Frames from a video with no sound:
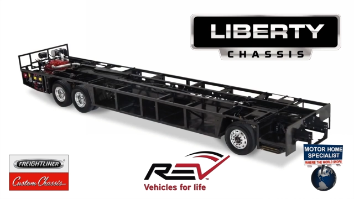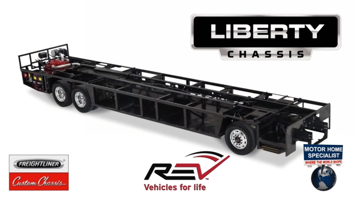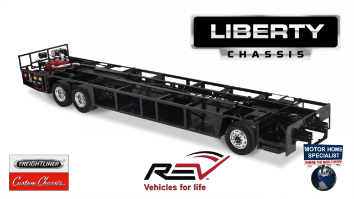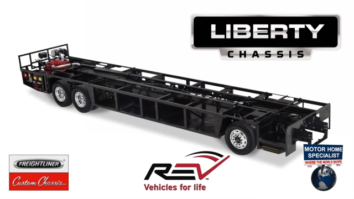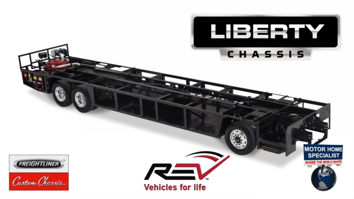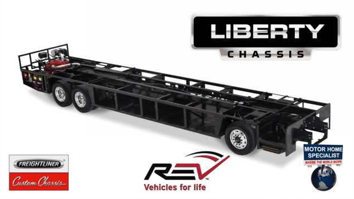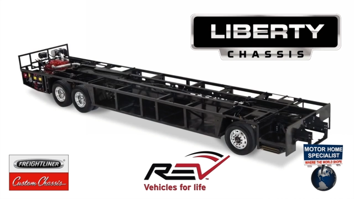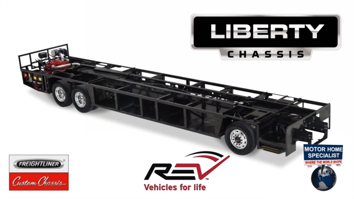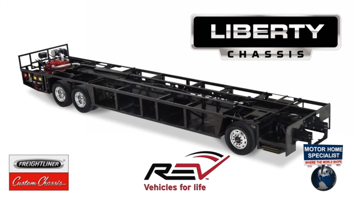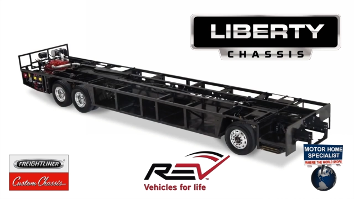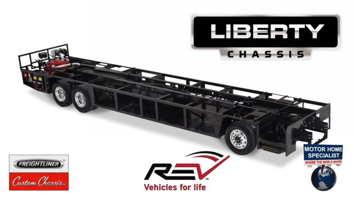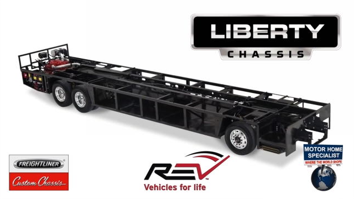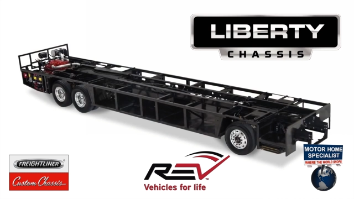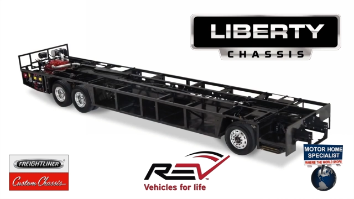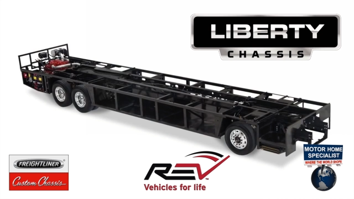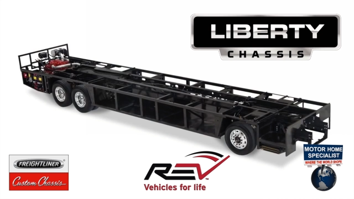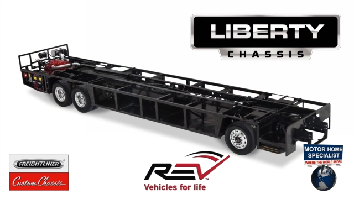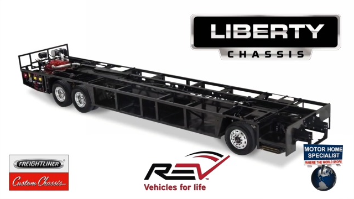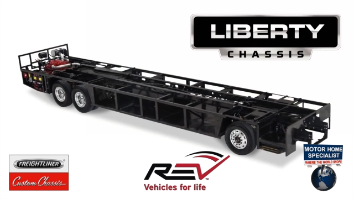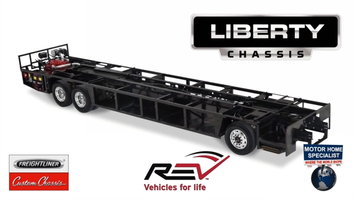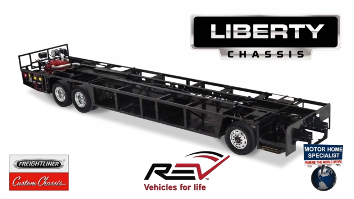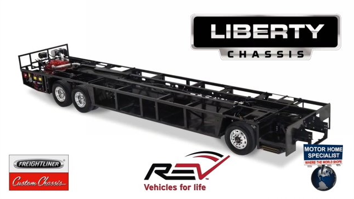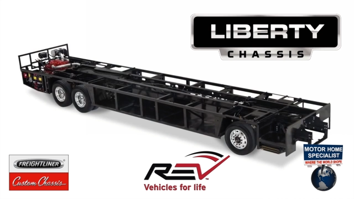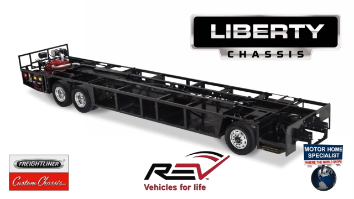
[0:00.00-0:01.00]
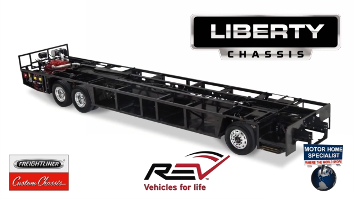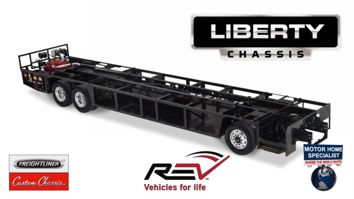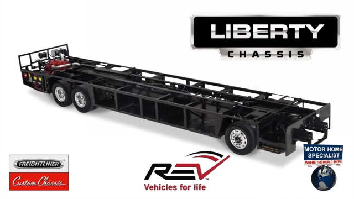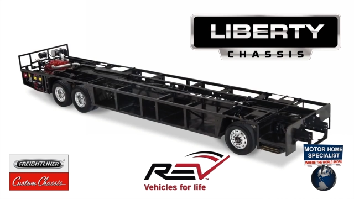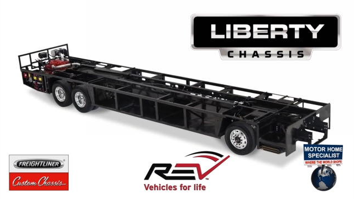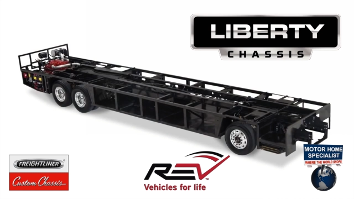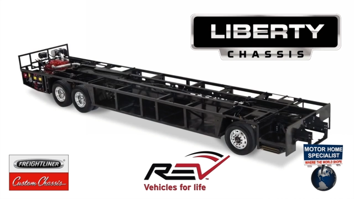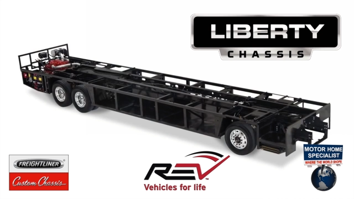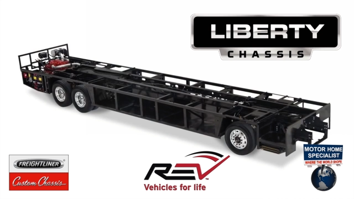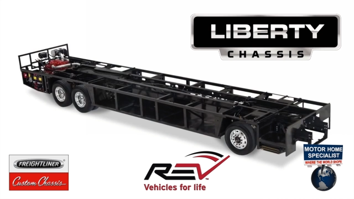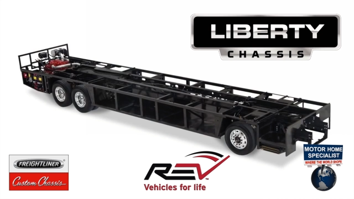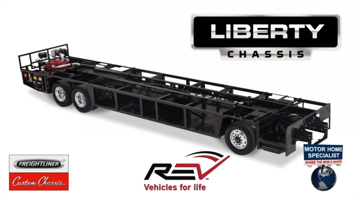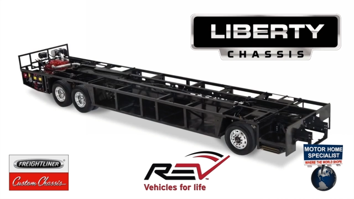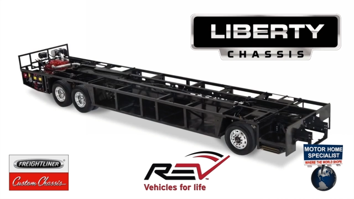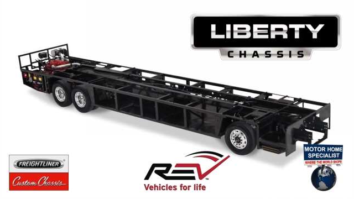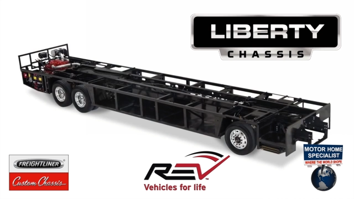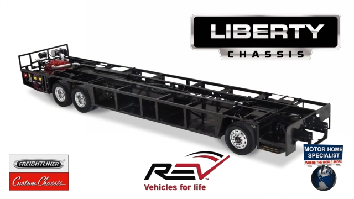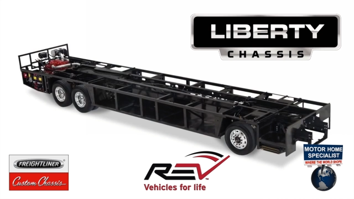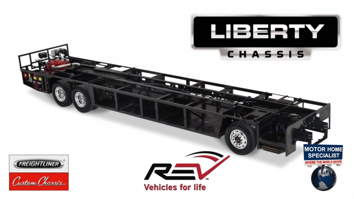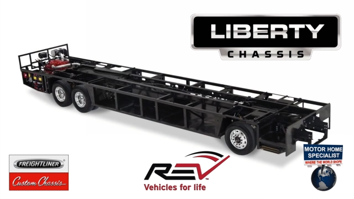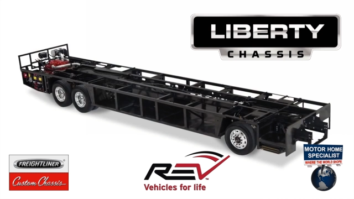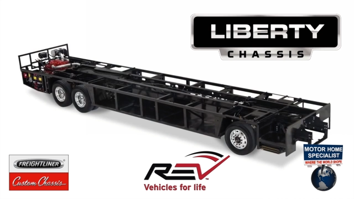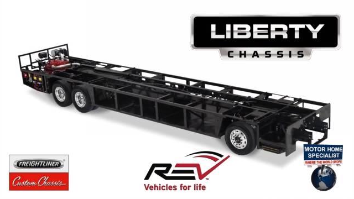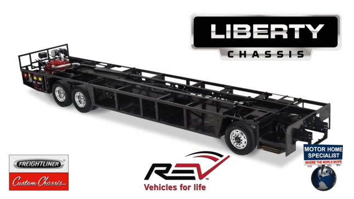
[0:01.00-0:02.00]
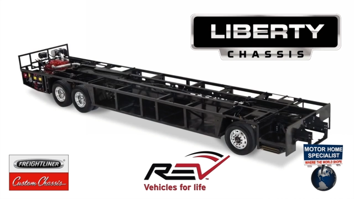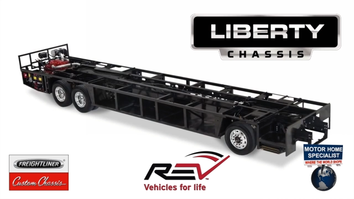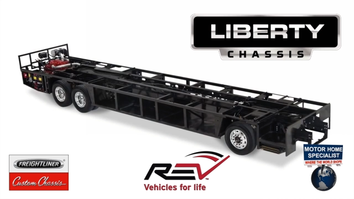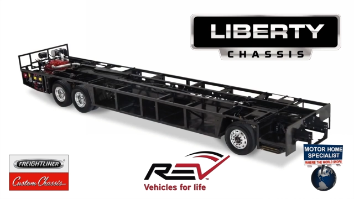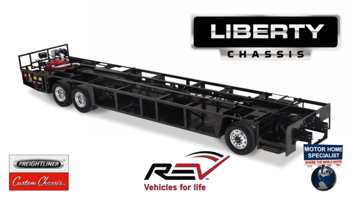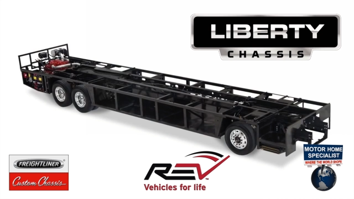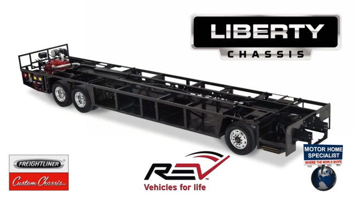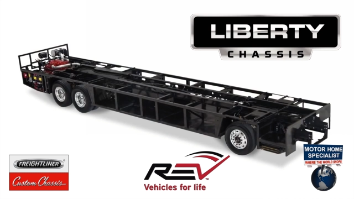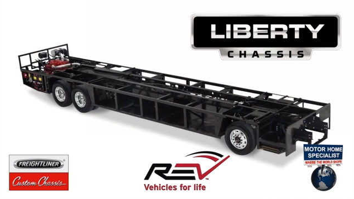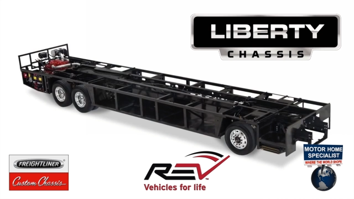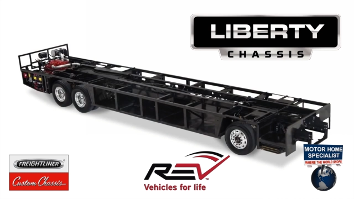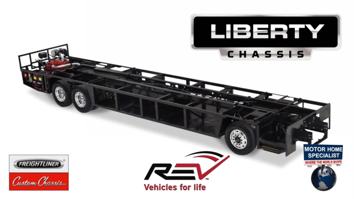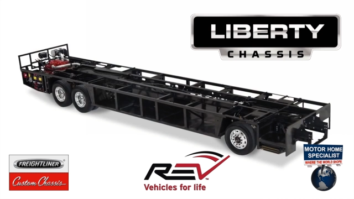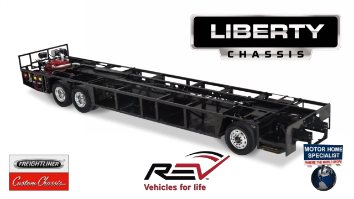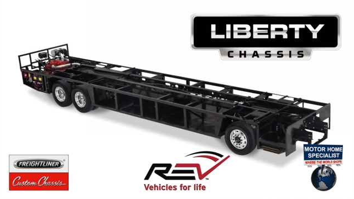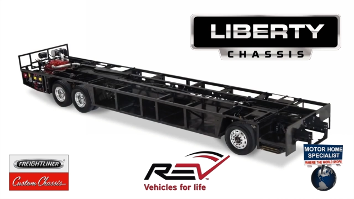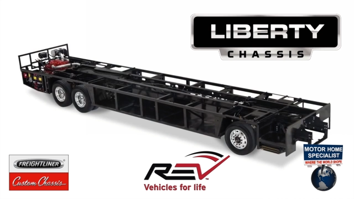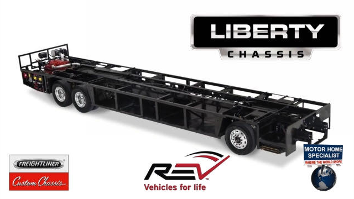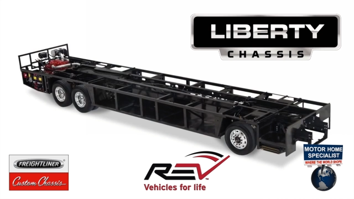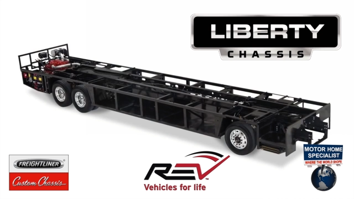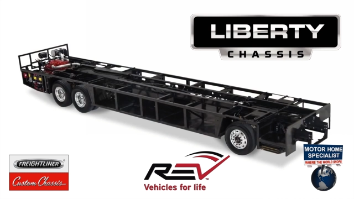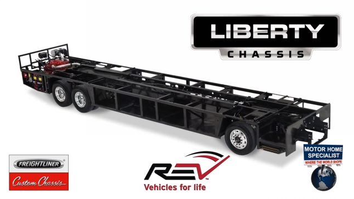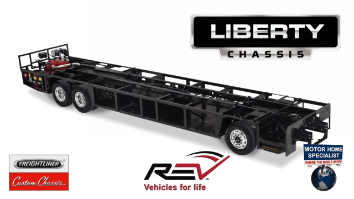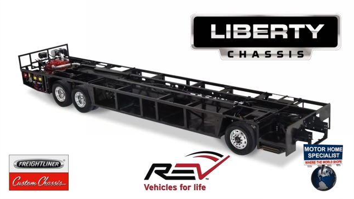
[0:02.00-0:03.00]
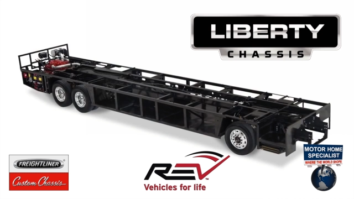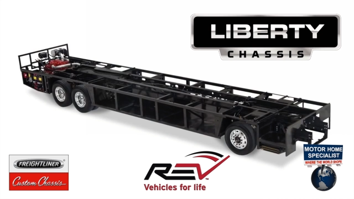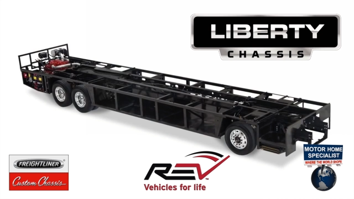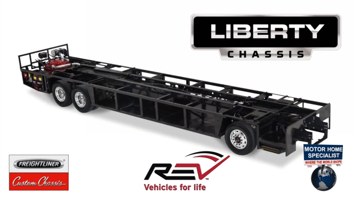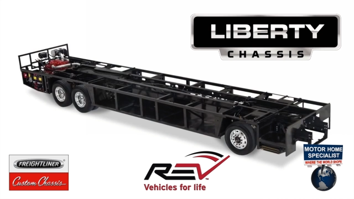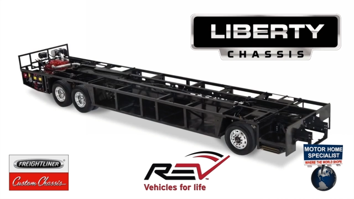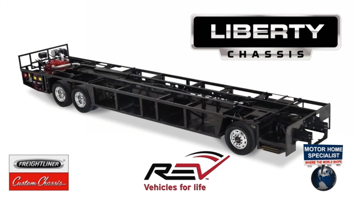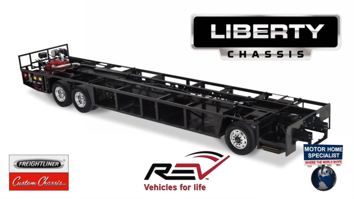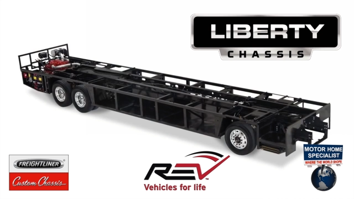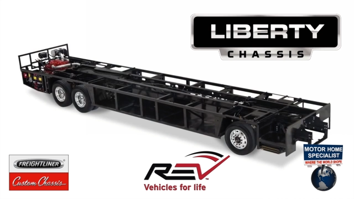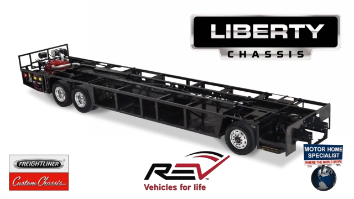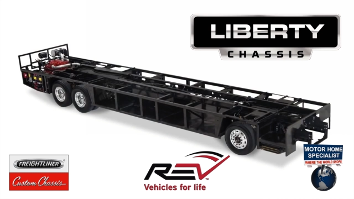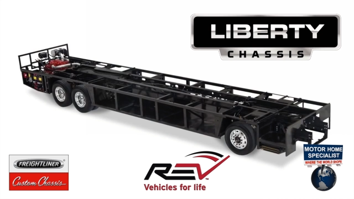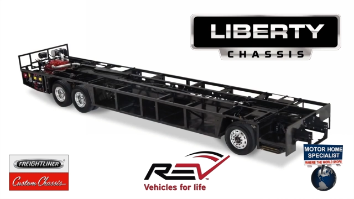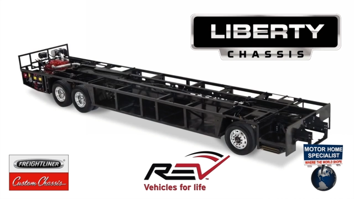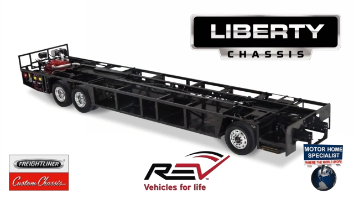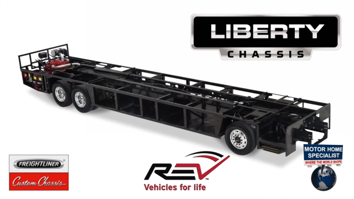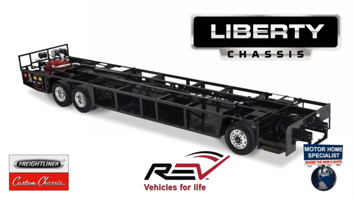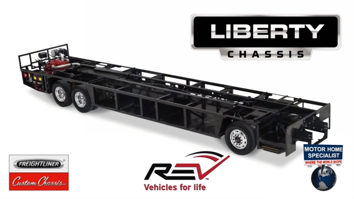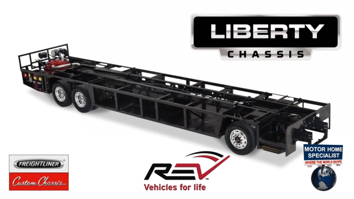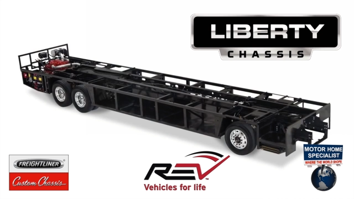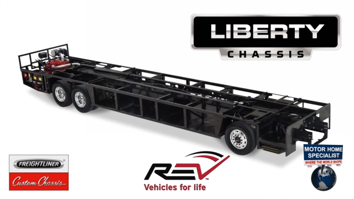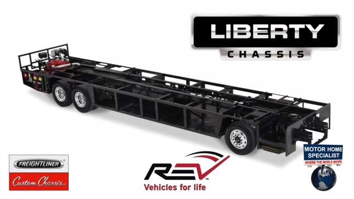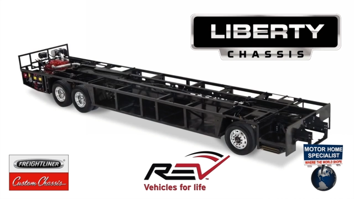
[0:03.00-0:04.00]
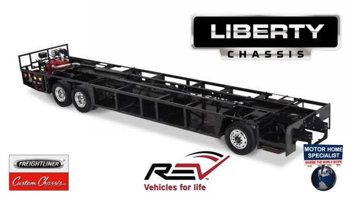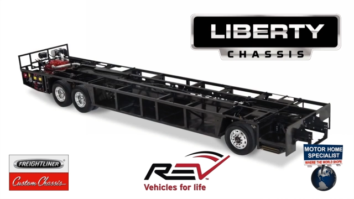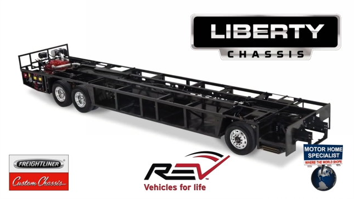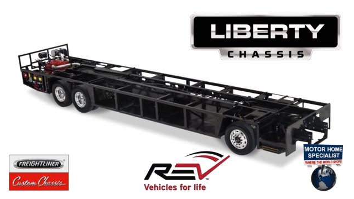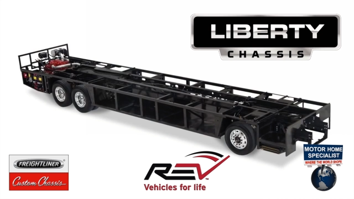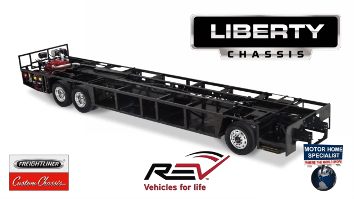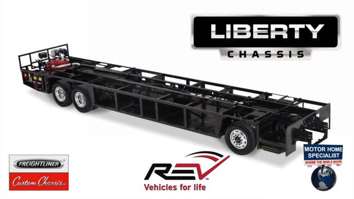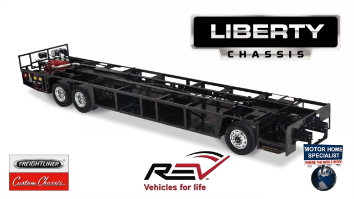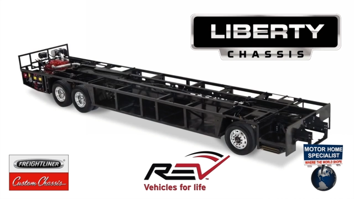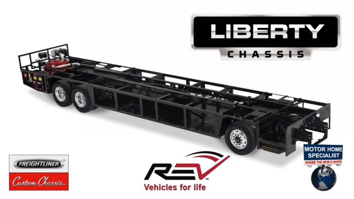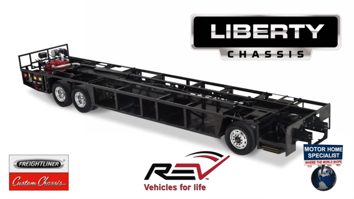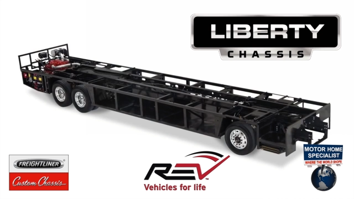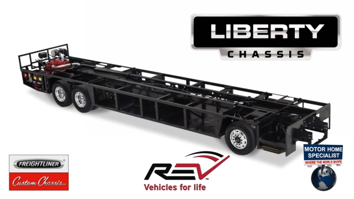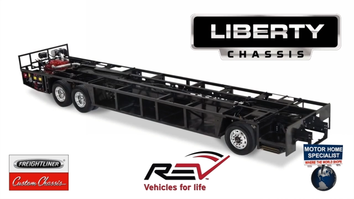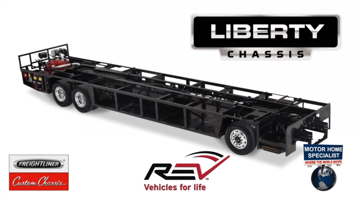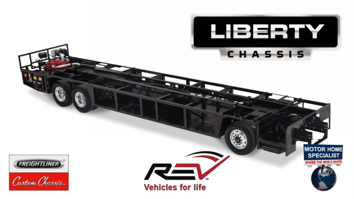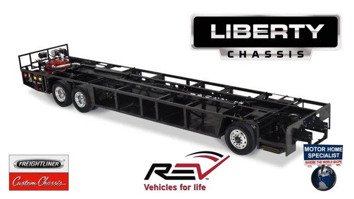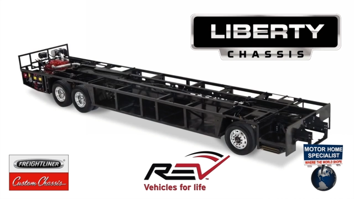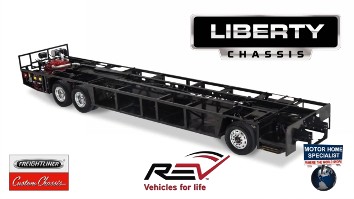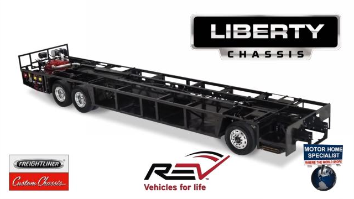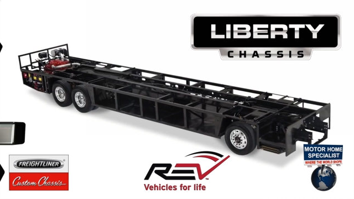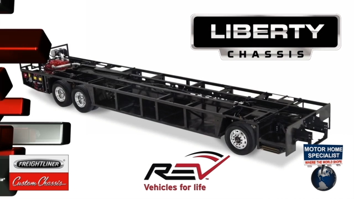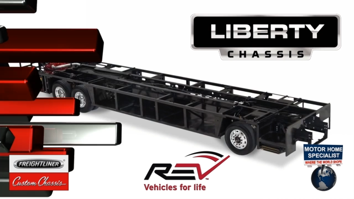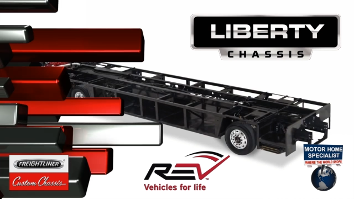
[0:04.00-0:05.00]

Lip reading: Nobody's mouth can be seen.